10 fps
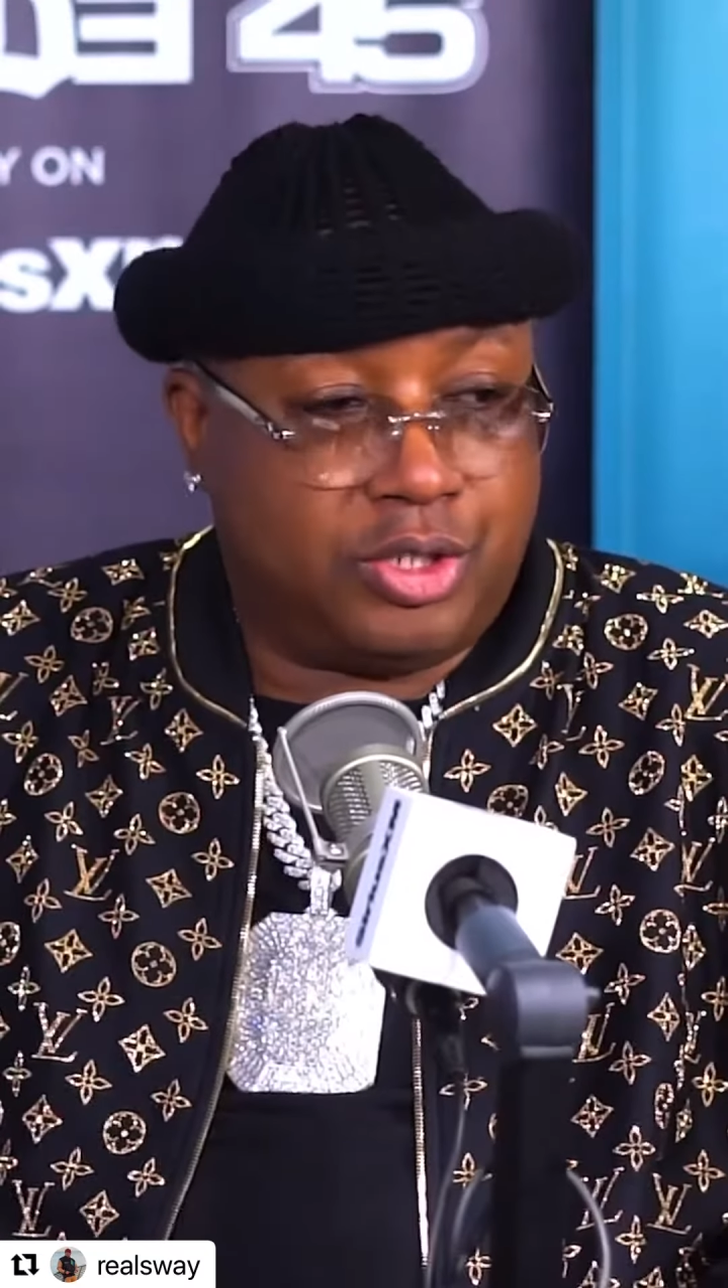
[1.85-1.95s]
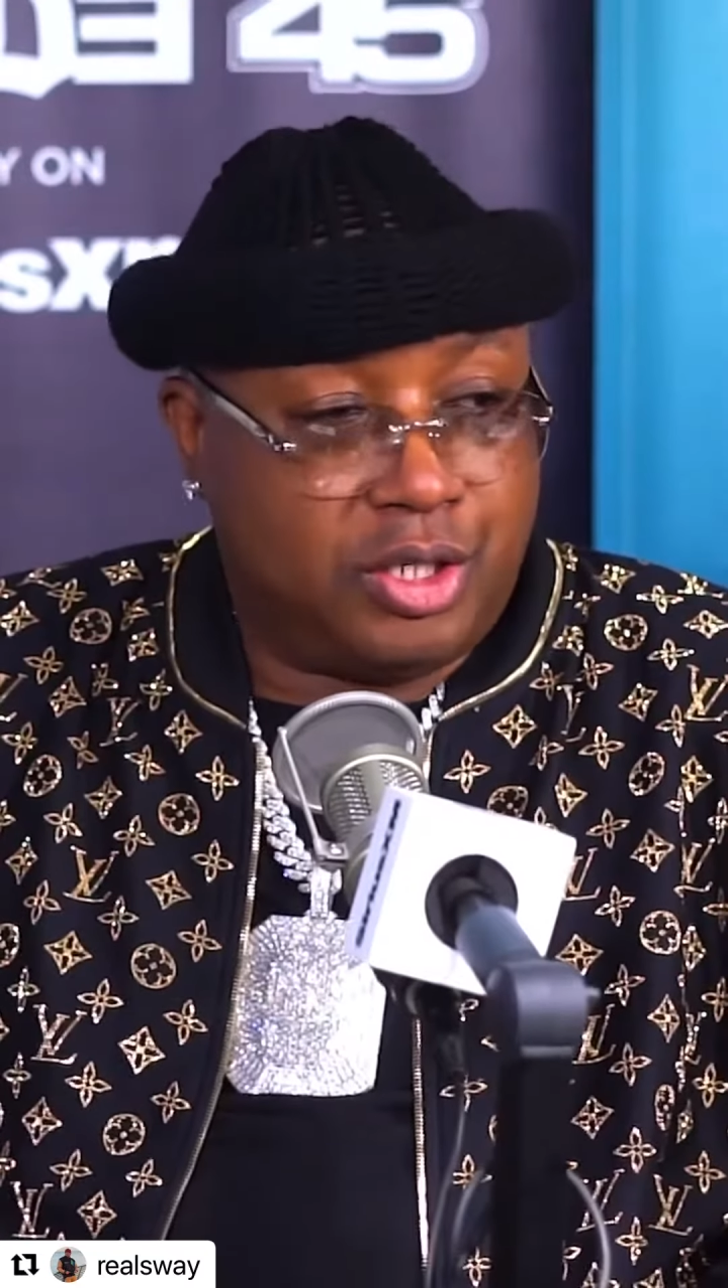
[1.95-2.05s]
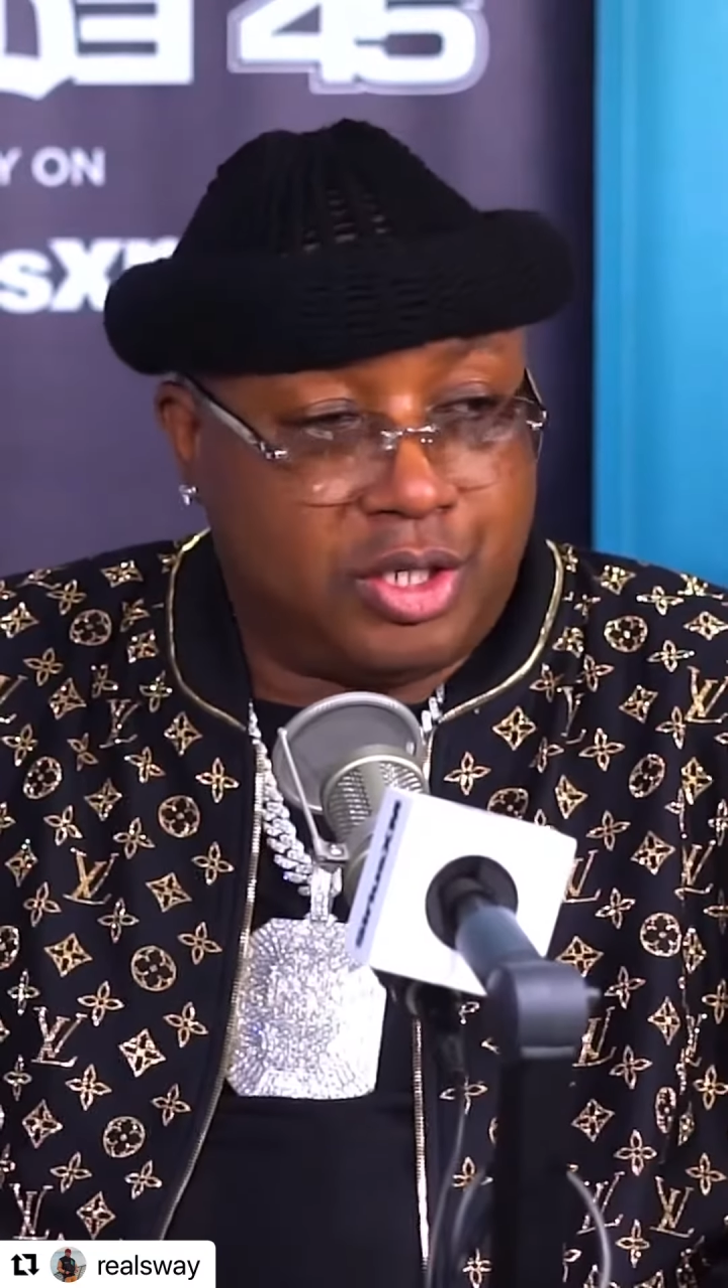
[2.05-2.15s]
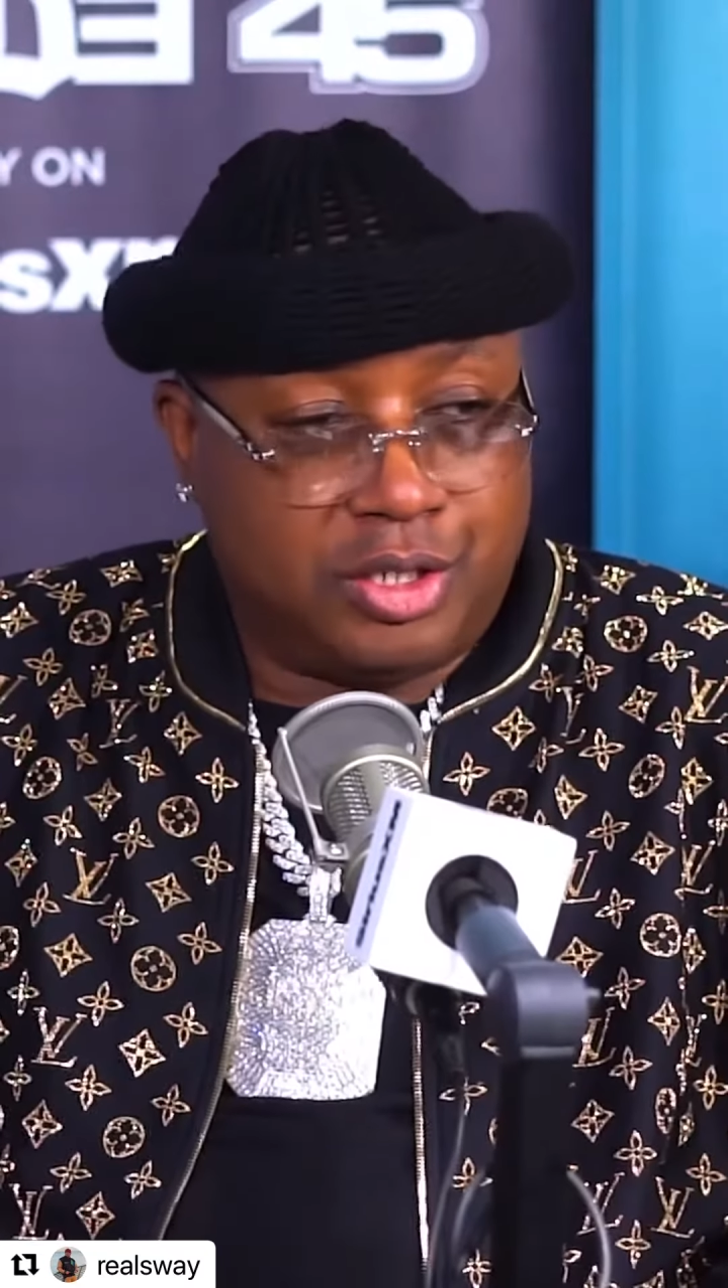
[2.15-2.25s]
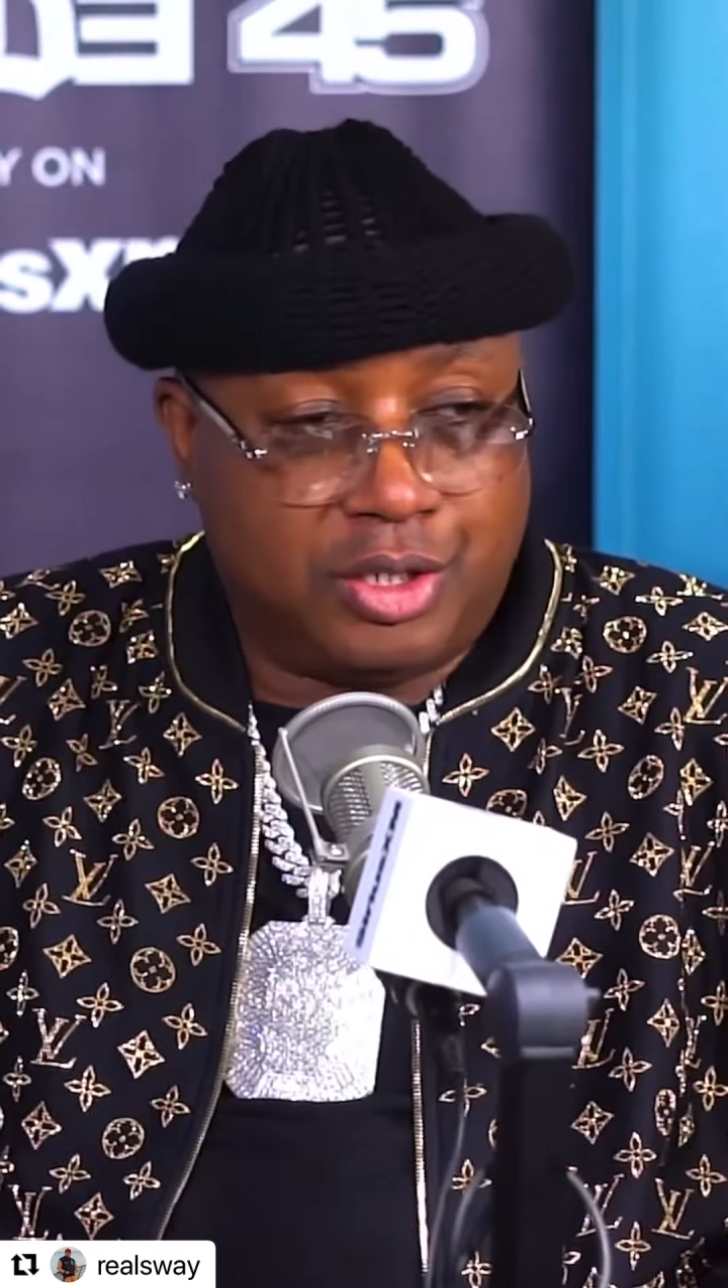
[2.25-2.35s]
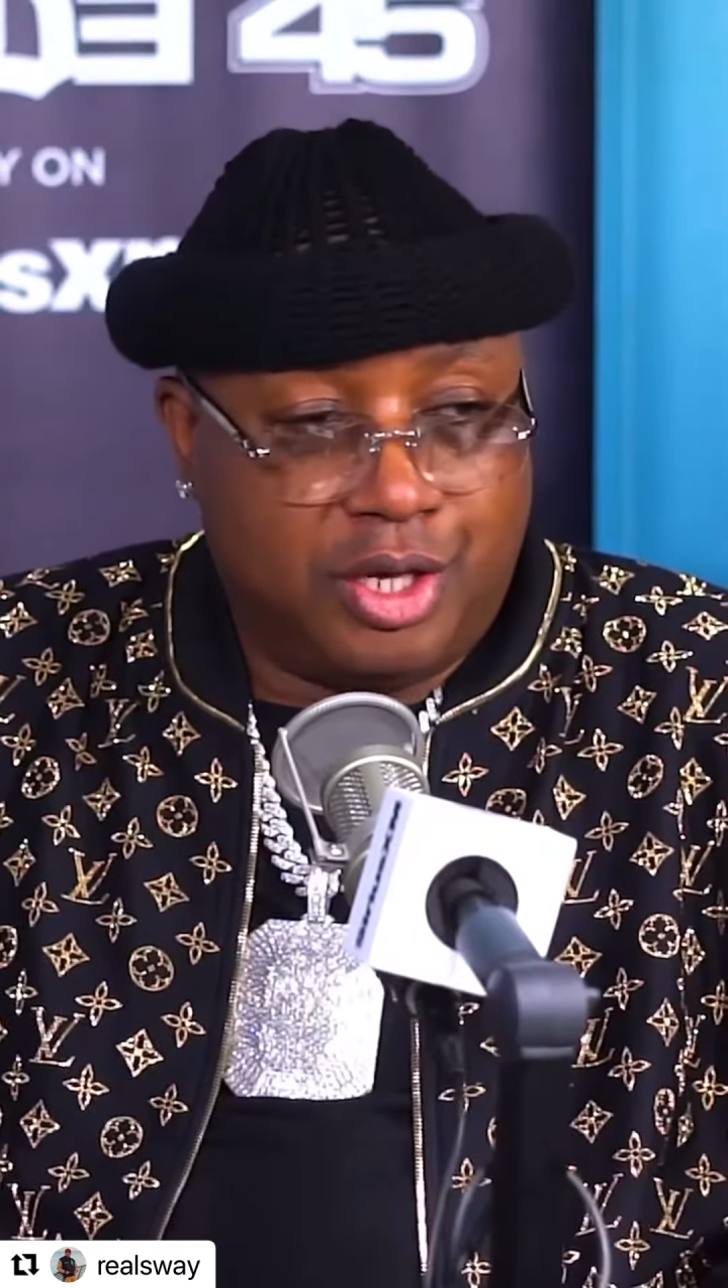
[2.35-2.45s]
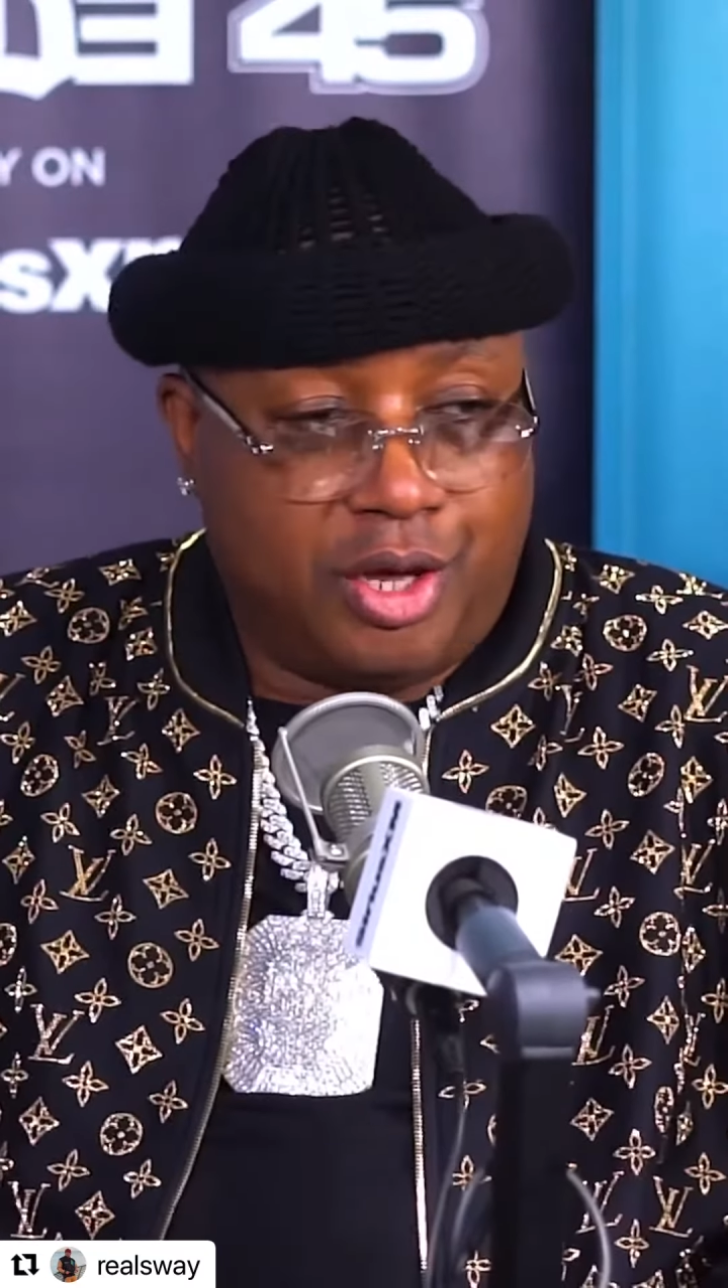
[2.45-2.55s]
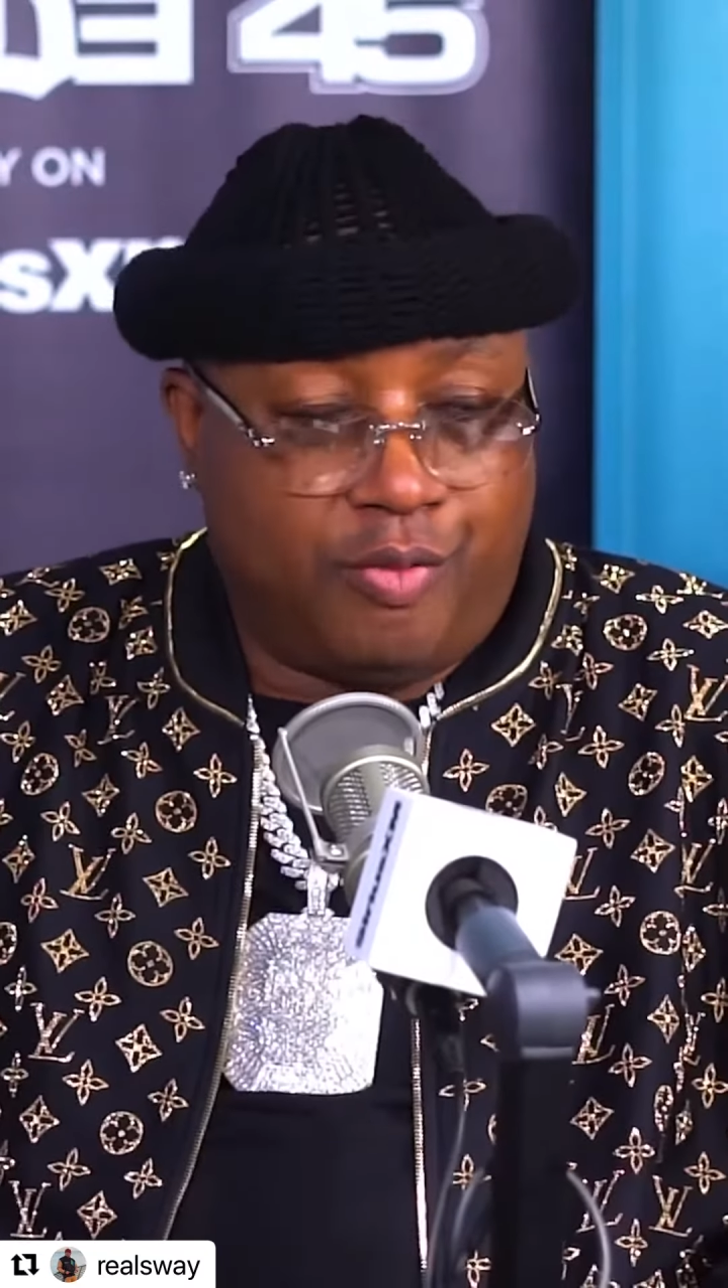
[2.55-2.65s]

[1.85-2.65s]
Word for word: says,